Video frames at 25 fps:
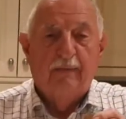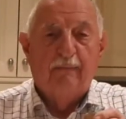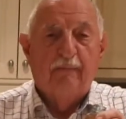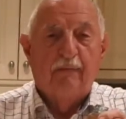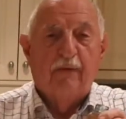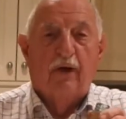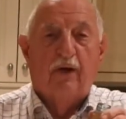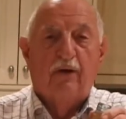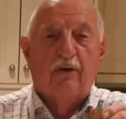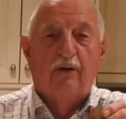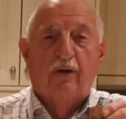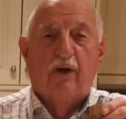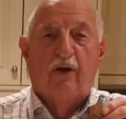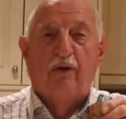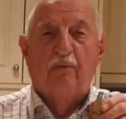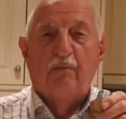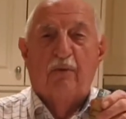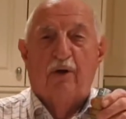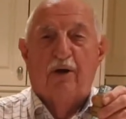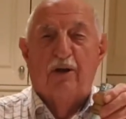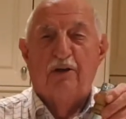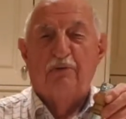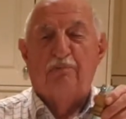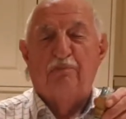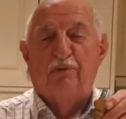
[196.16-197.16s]
I know
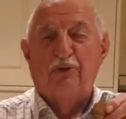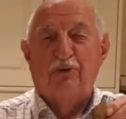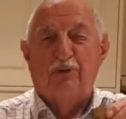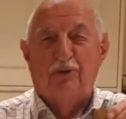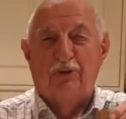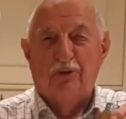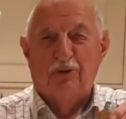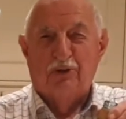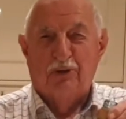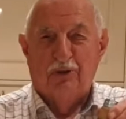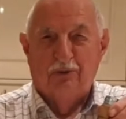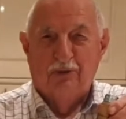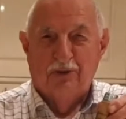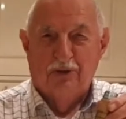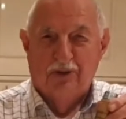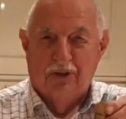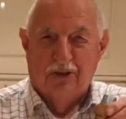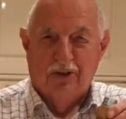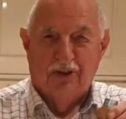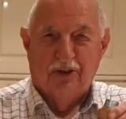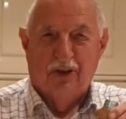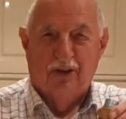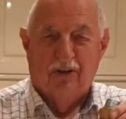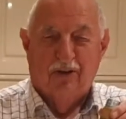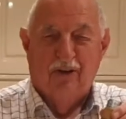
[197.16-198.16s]
my producer is
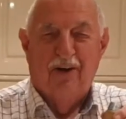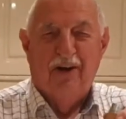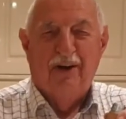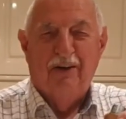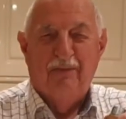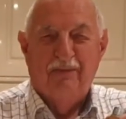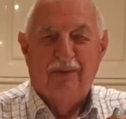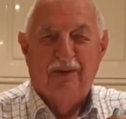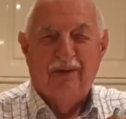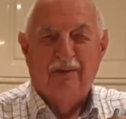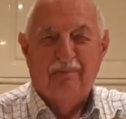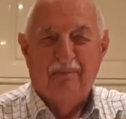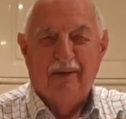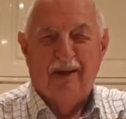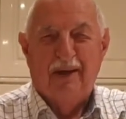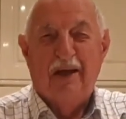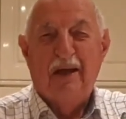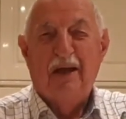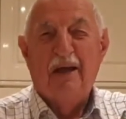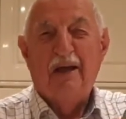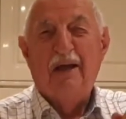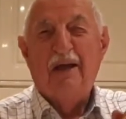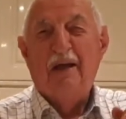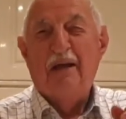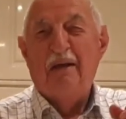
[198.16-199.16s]
disagreeing with me,
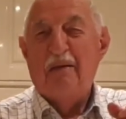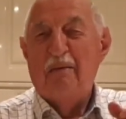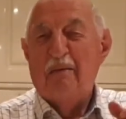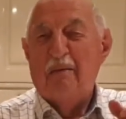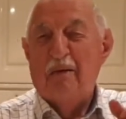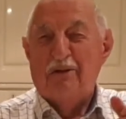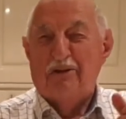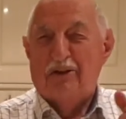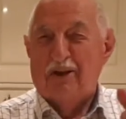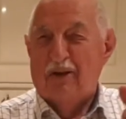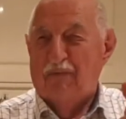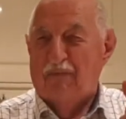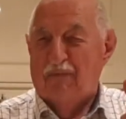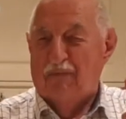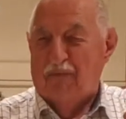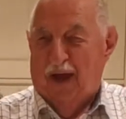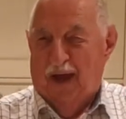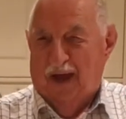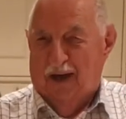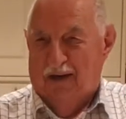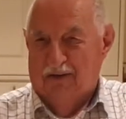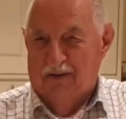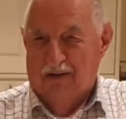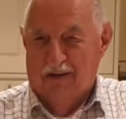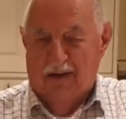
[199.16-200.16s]
but it's a
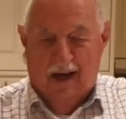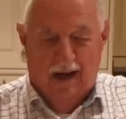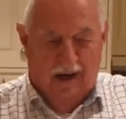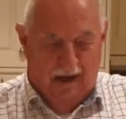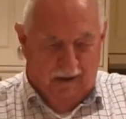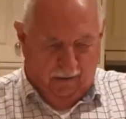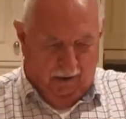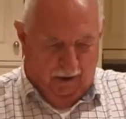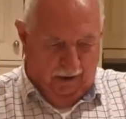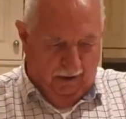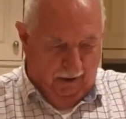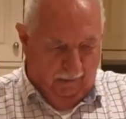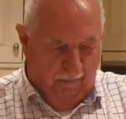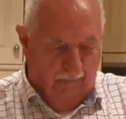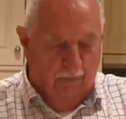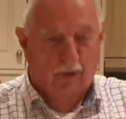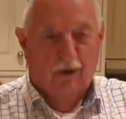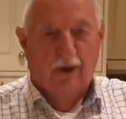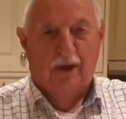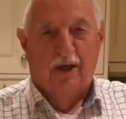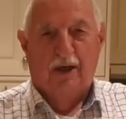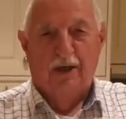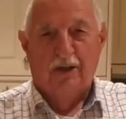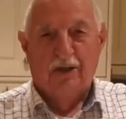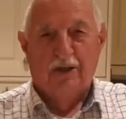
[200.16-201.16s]
fact. Anyway, the
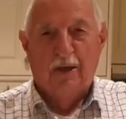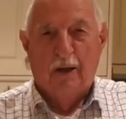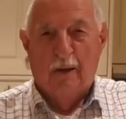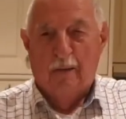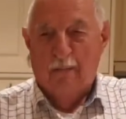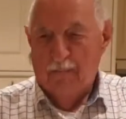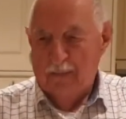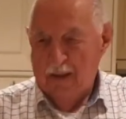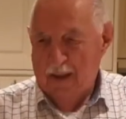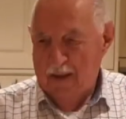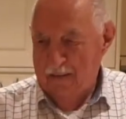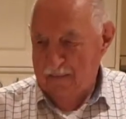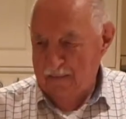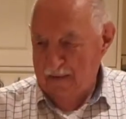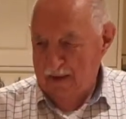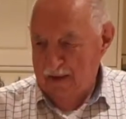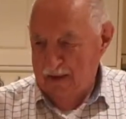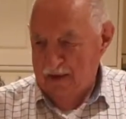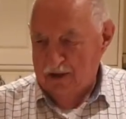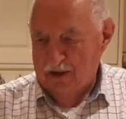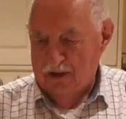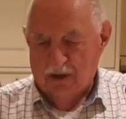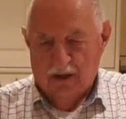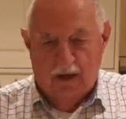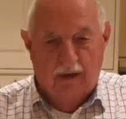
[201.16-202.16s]
point is,
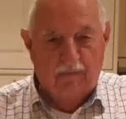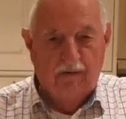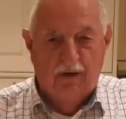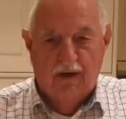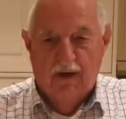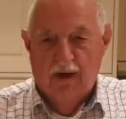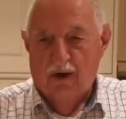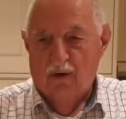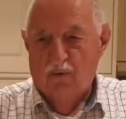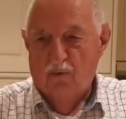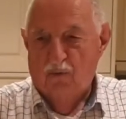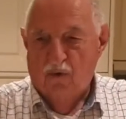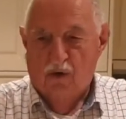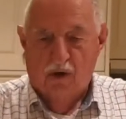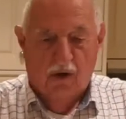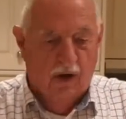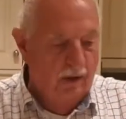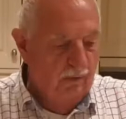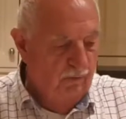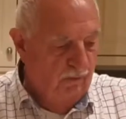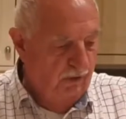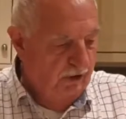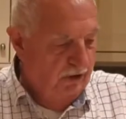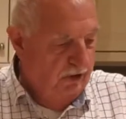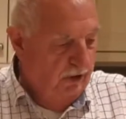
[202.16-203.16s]
this lovely little
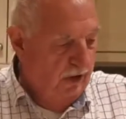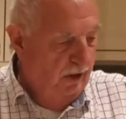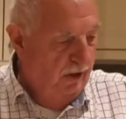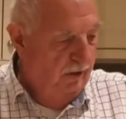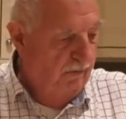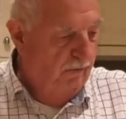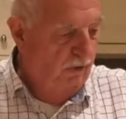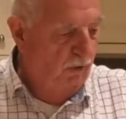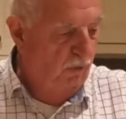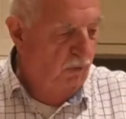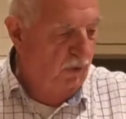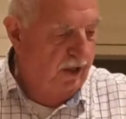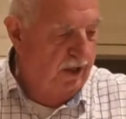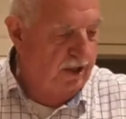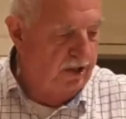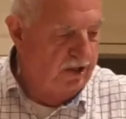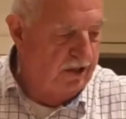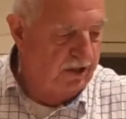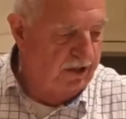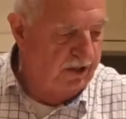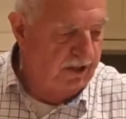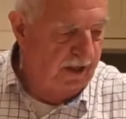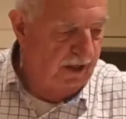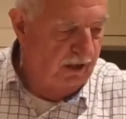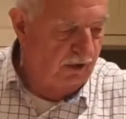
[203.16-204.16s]
wine, which Louise
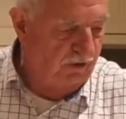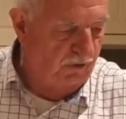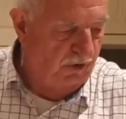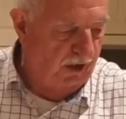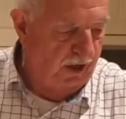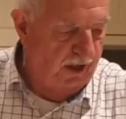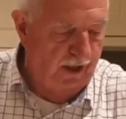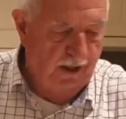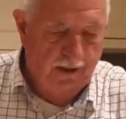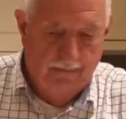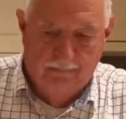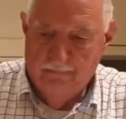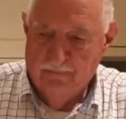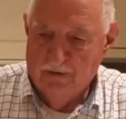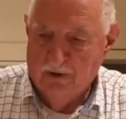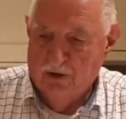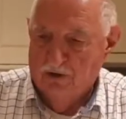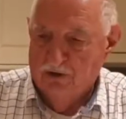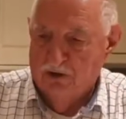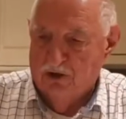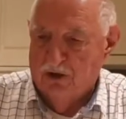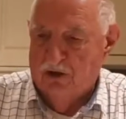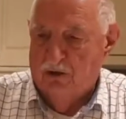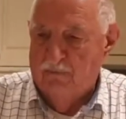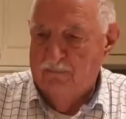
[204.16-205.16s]
is now drinking,
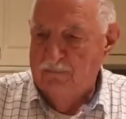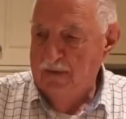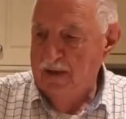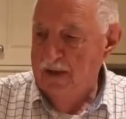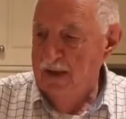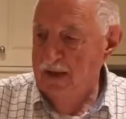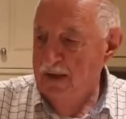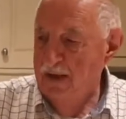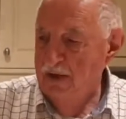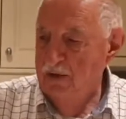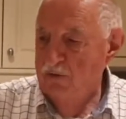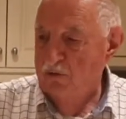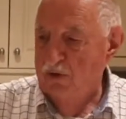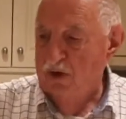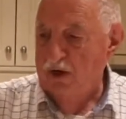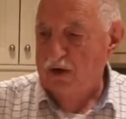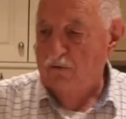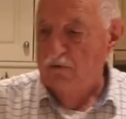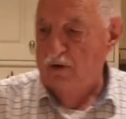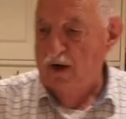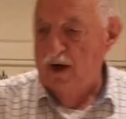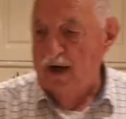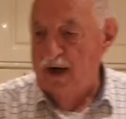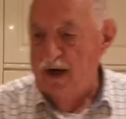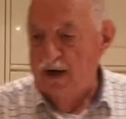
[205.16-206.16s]
because when I
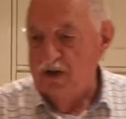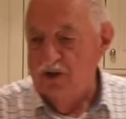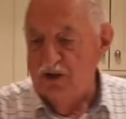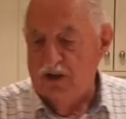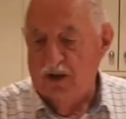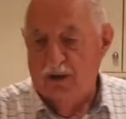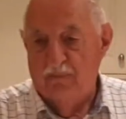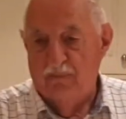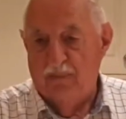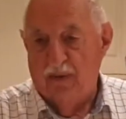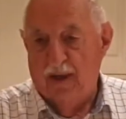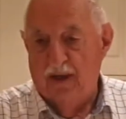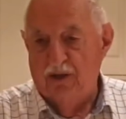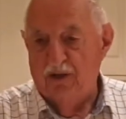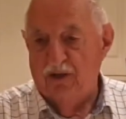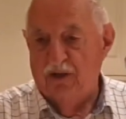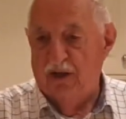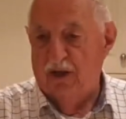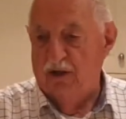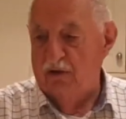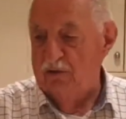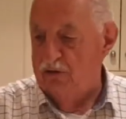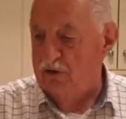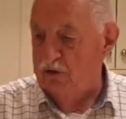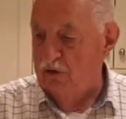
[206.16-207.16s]
ran out of champagne,
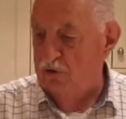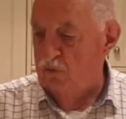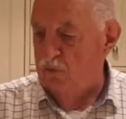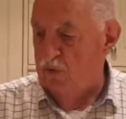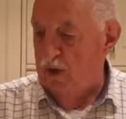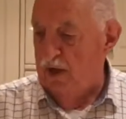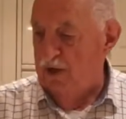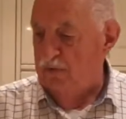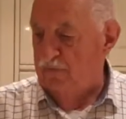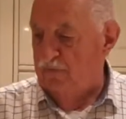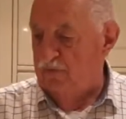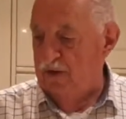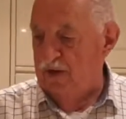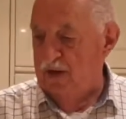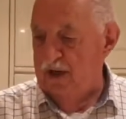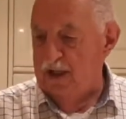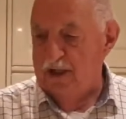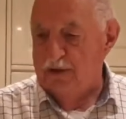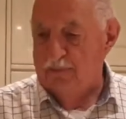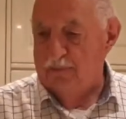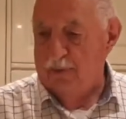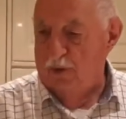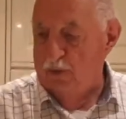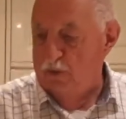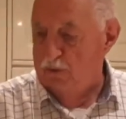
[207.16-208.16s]
she couldn't wait for the next
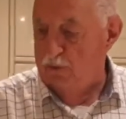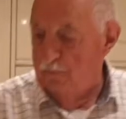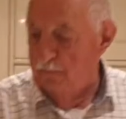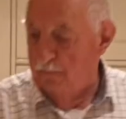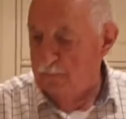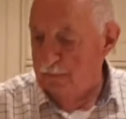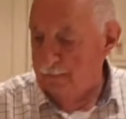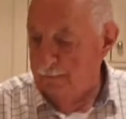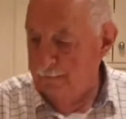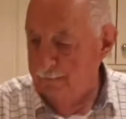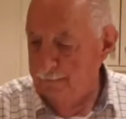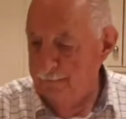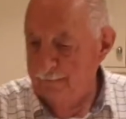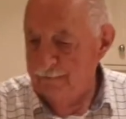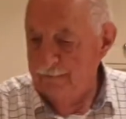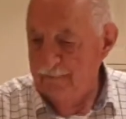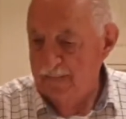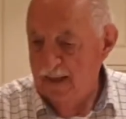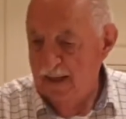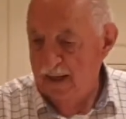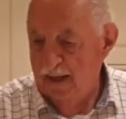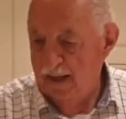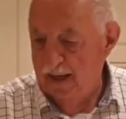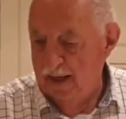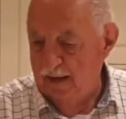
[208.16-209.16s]
bottle.
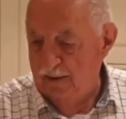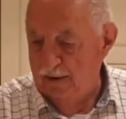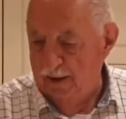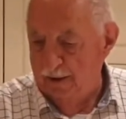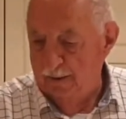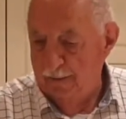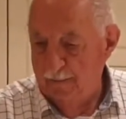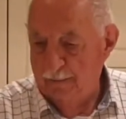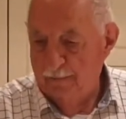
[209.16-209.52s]
Anyway,